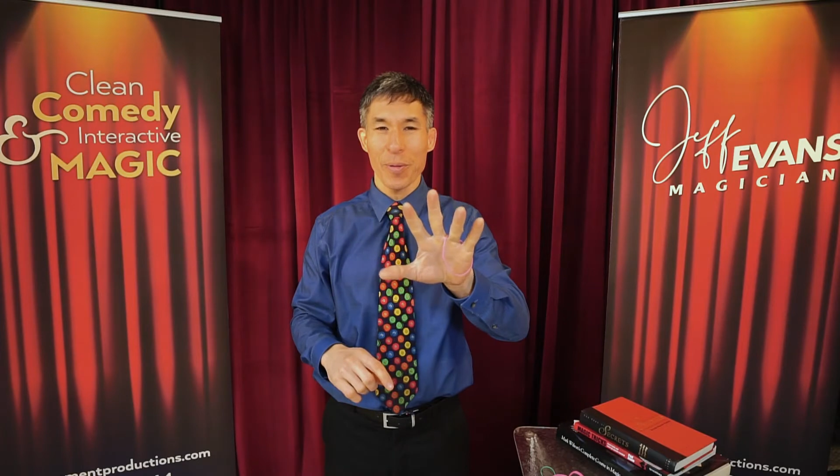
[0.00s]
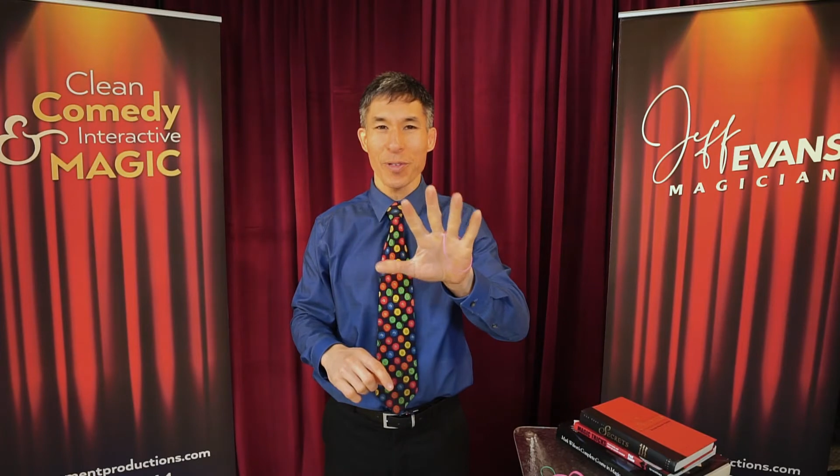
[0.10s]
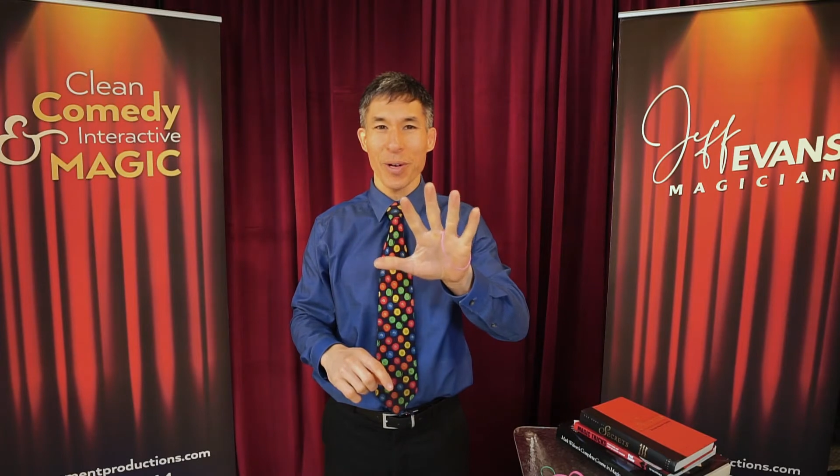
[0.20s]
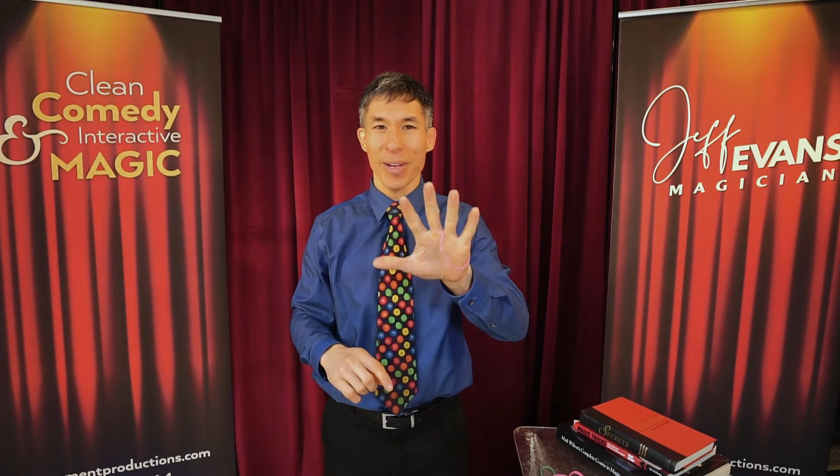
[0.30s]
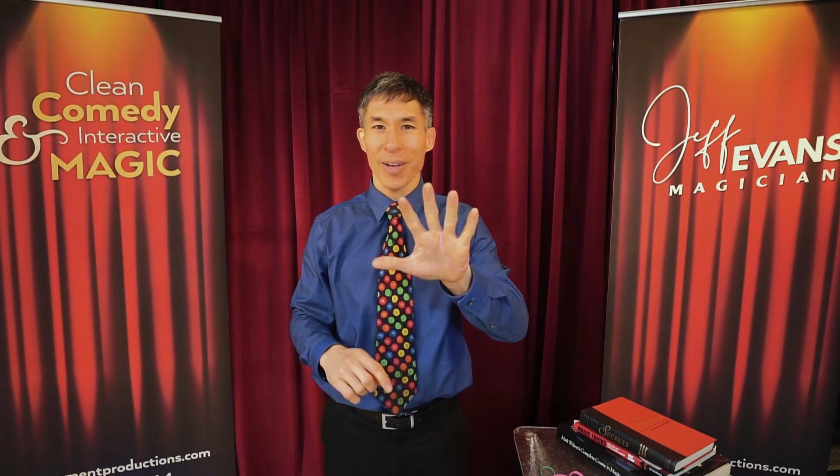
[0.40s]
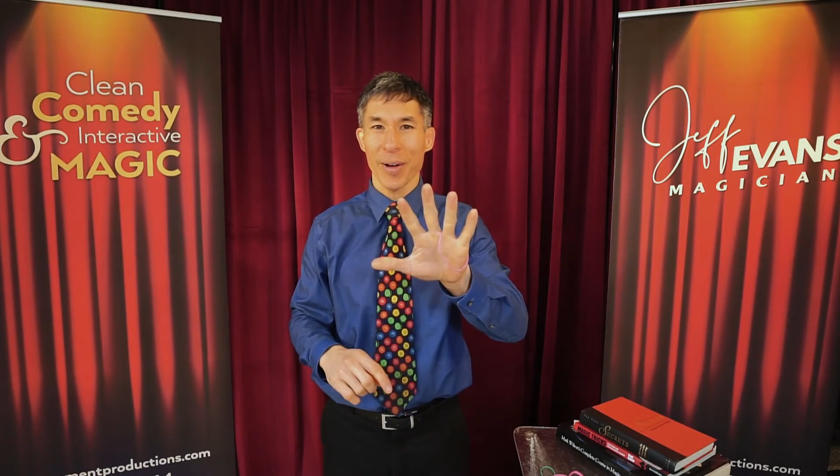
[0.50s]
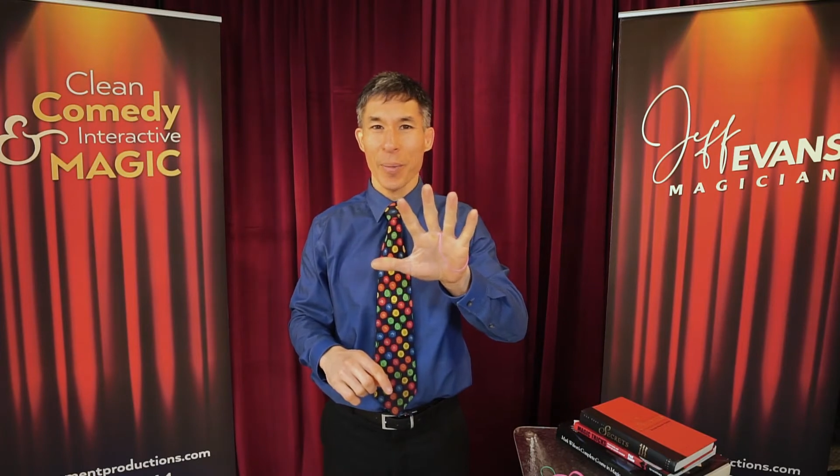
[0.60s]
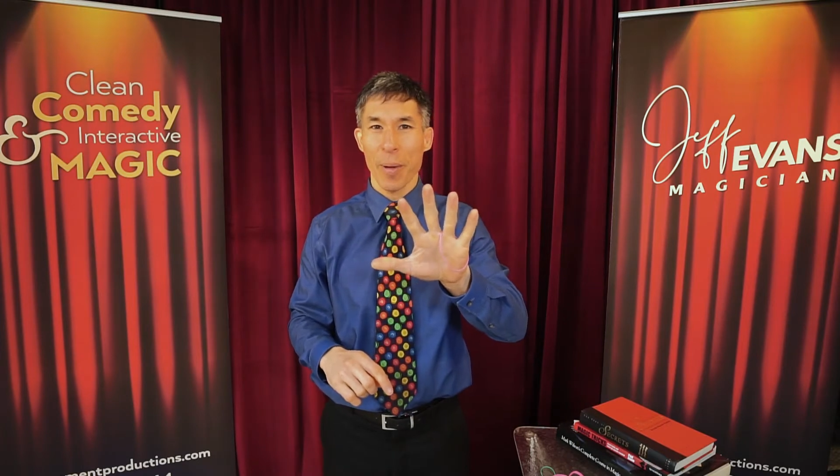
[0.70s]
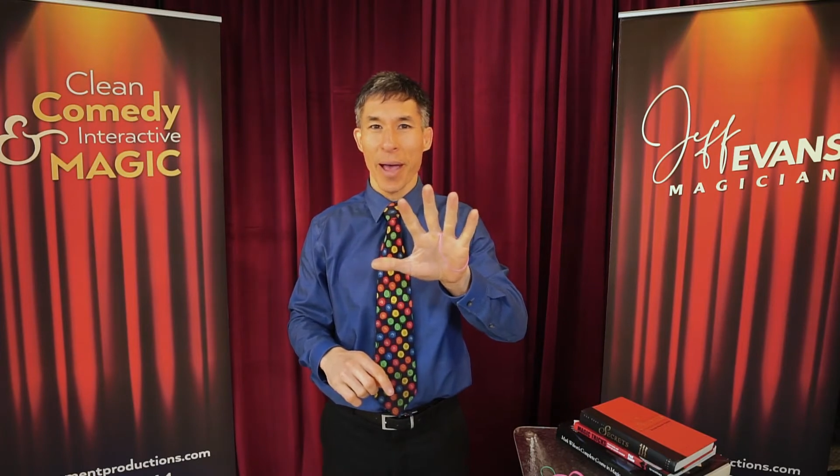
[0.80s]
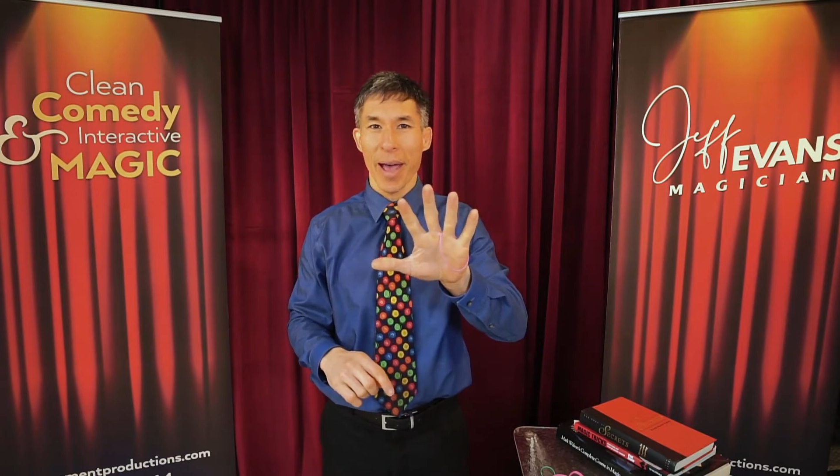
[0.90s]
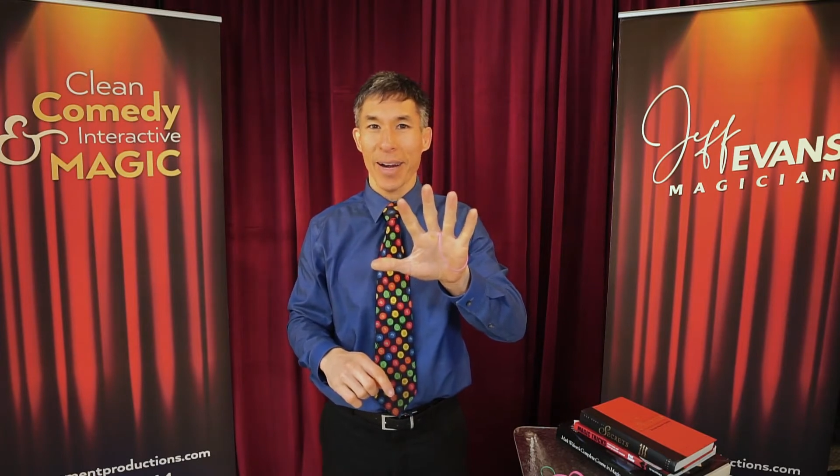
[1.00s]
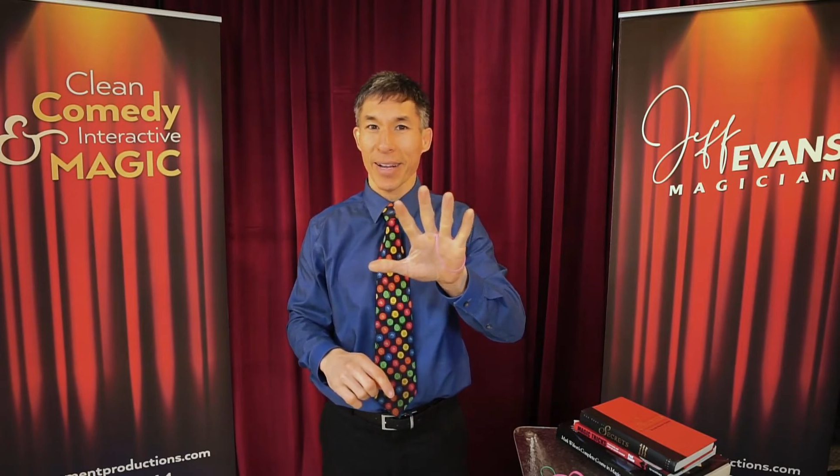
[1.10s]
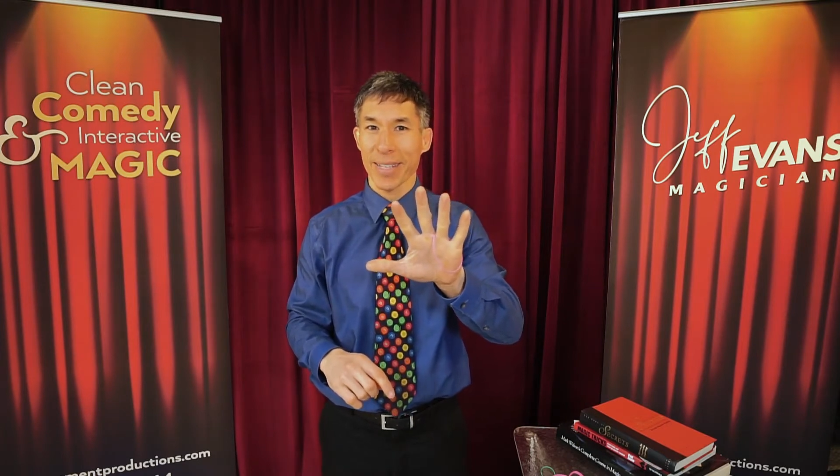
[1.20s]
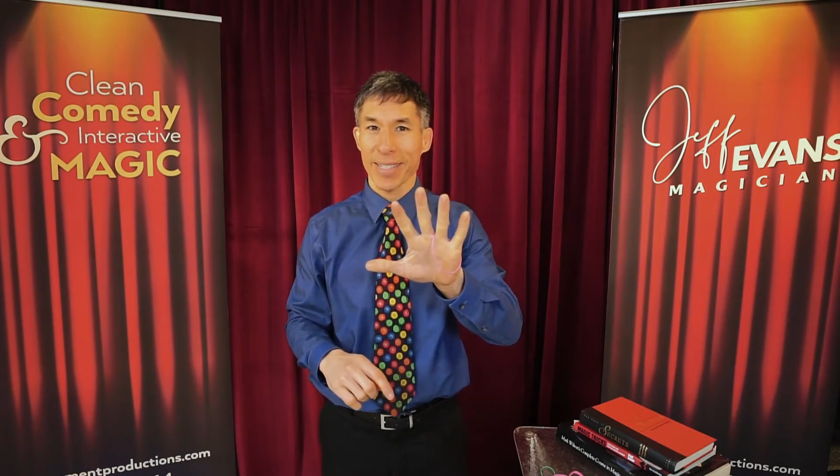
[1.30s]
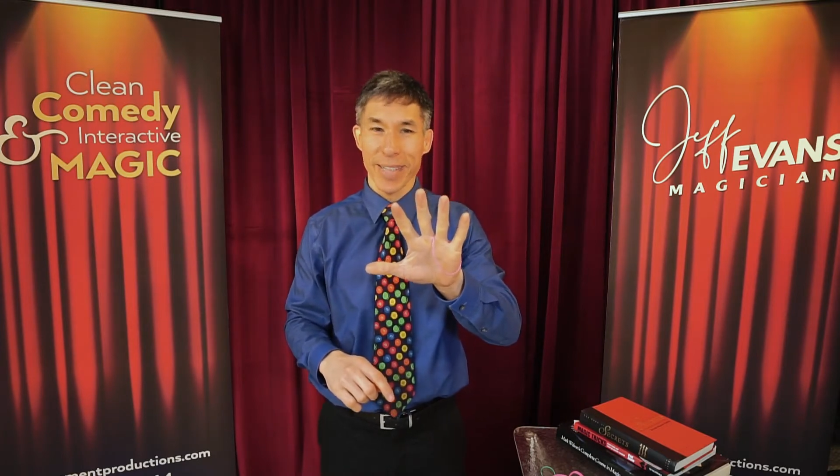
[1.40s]
trickier by
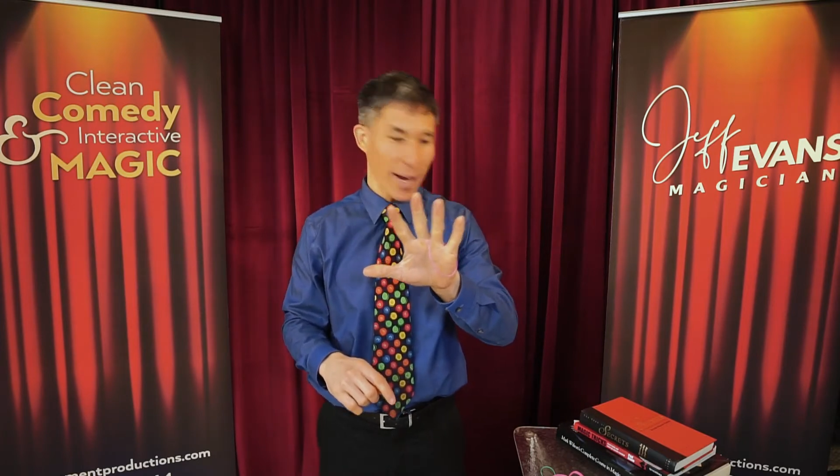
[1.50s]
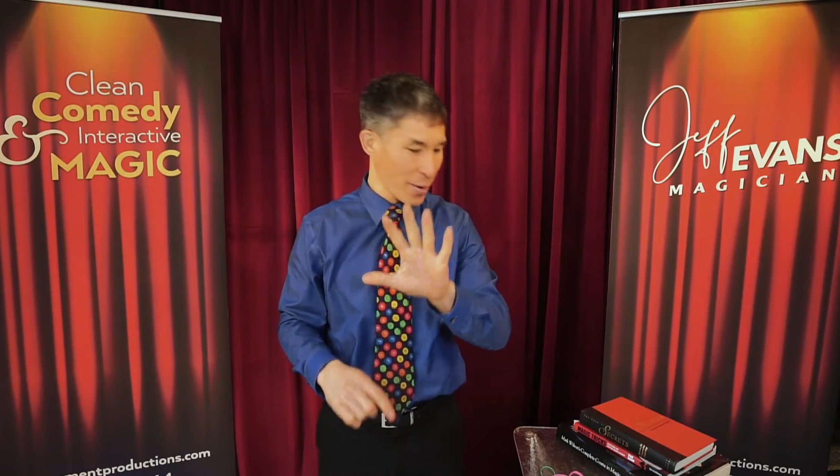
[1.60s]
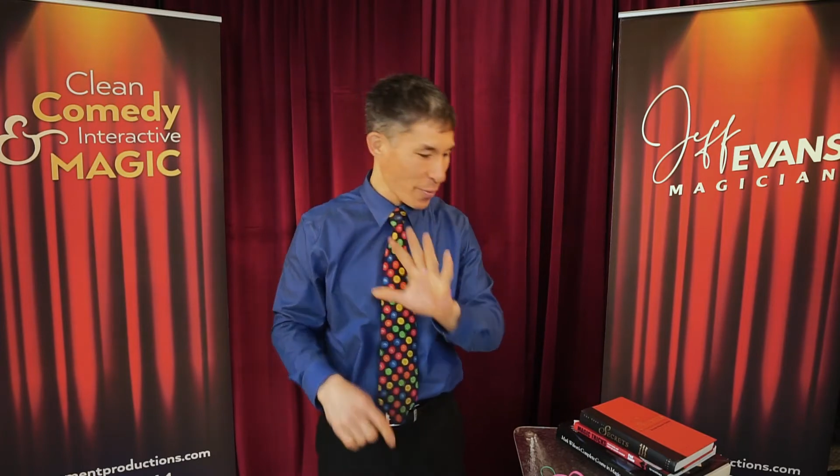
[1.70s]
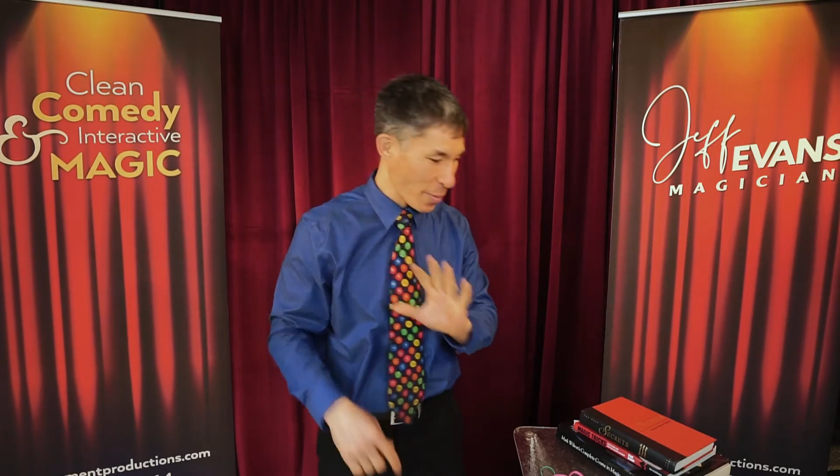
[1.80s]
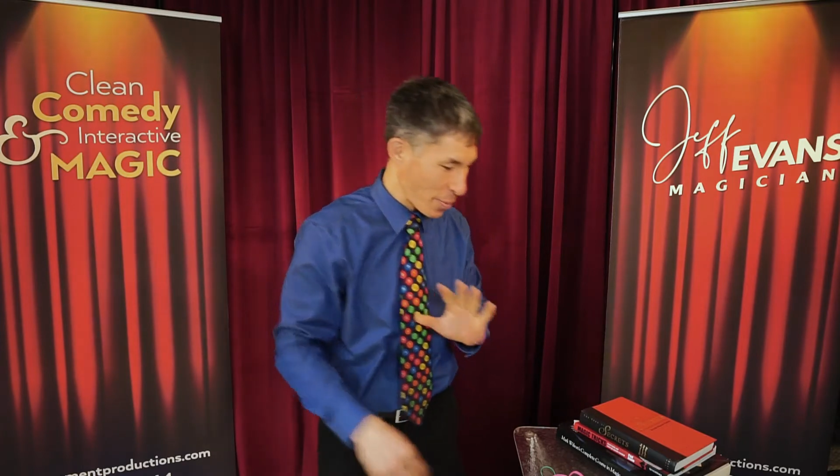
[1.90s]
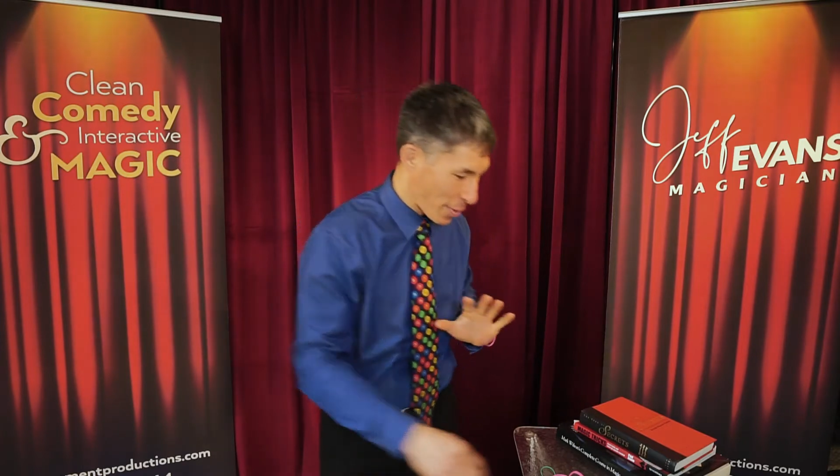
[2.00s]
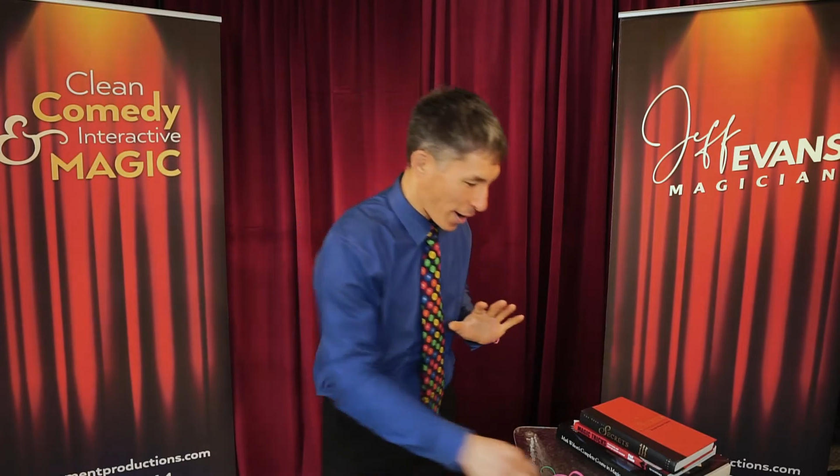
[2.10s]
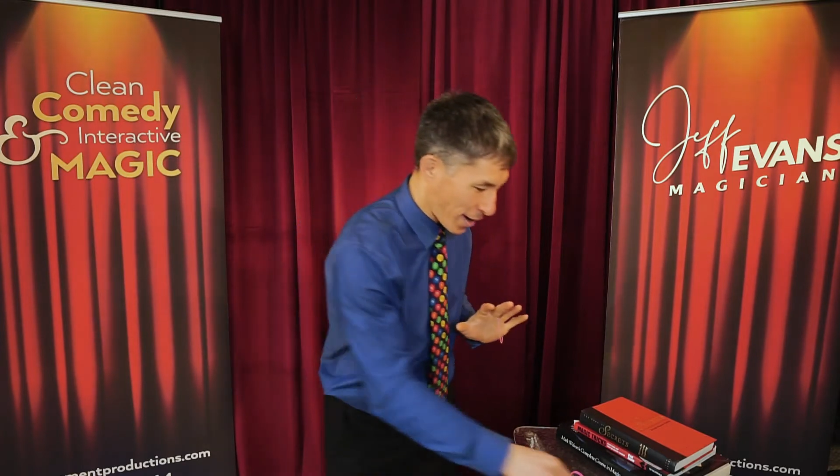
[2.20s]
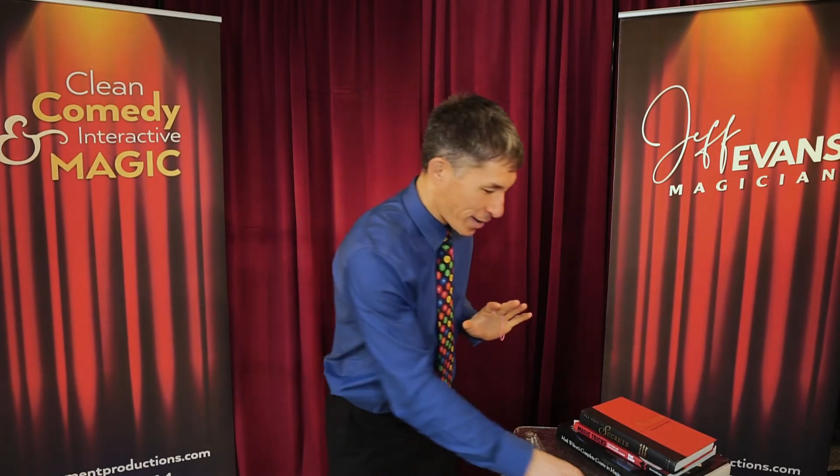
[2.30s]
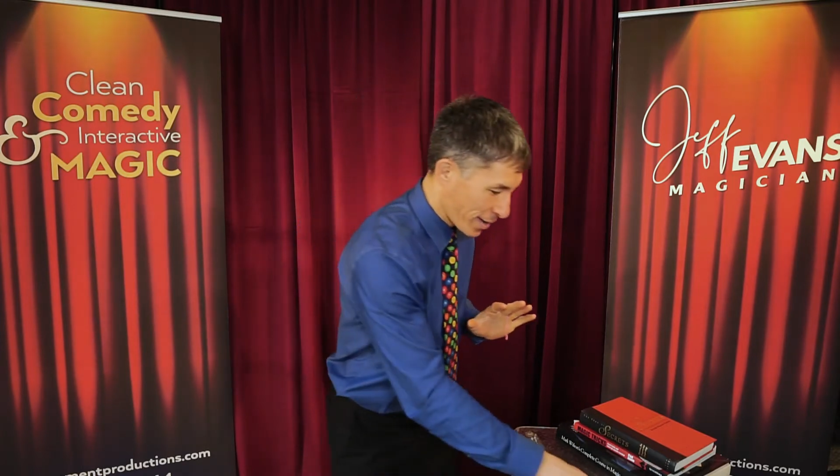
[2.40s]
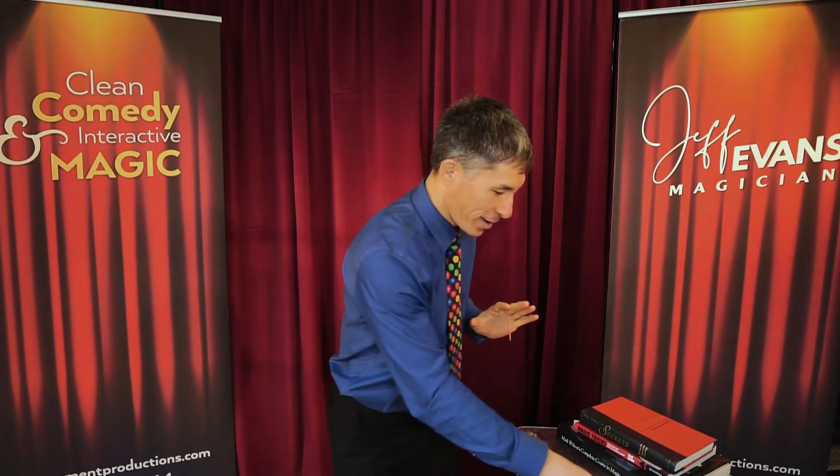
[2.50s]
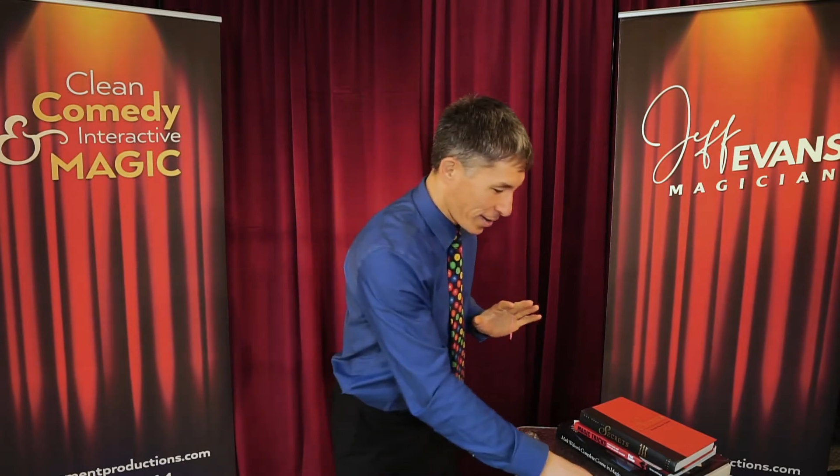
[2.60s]
adding a second rubber band.